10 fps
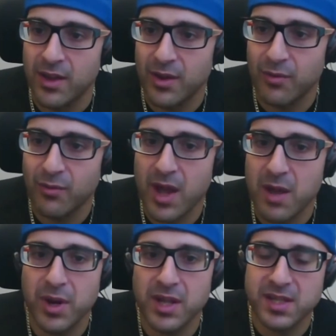Right.
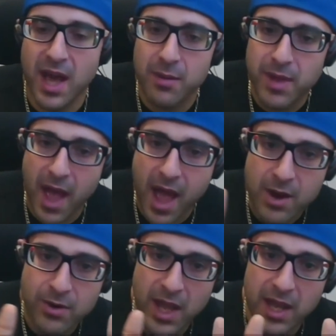But it's got to be
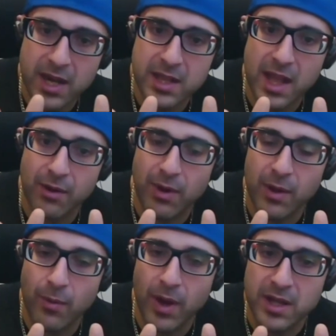aggregated in that right
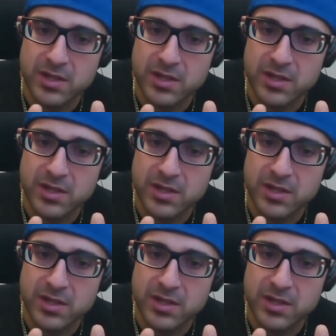way.